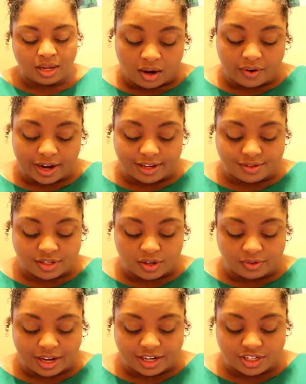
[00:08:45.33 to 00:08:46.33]
All right,
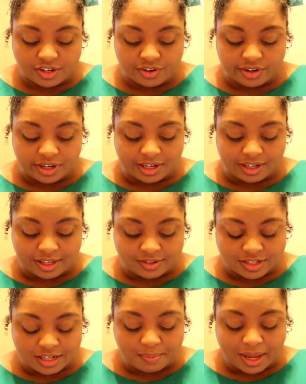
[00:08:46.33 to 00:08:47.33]
so Nigerian,
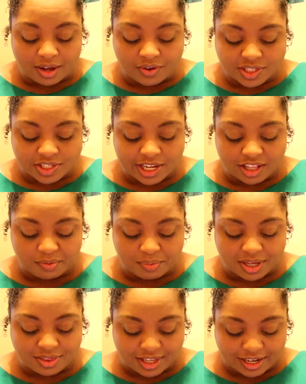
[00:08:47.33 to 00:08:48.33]
somehow it's telling
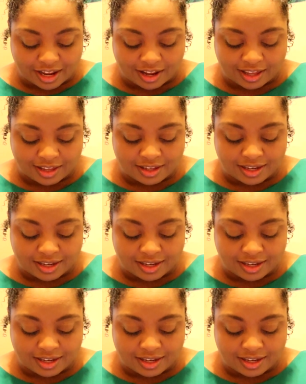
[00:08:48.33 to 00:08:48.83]
me that I